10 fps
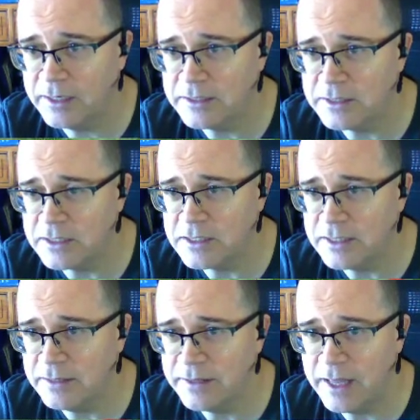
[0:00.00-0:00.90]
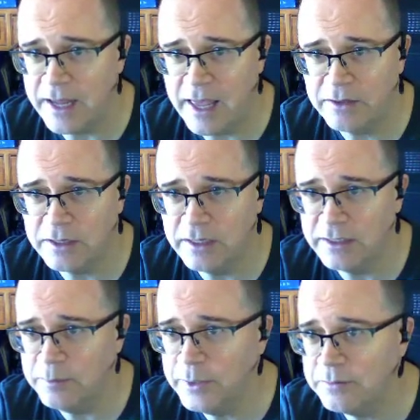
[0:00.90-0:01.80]
Let's extend that out a
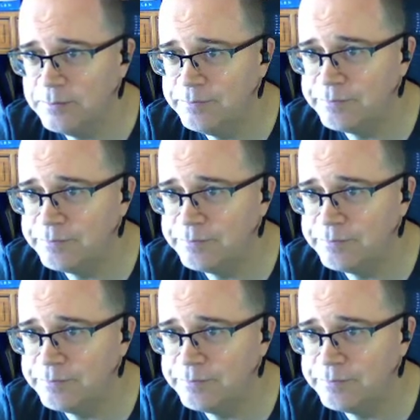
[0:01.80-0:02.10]
little bit.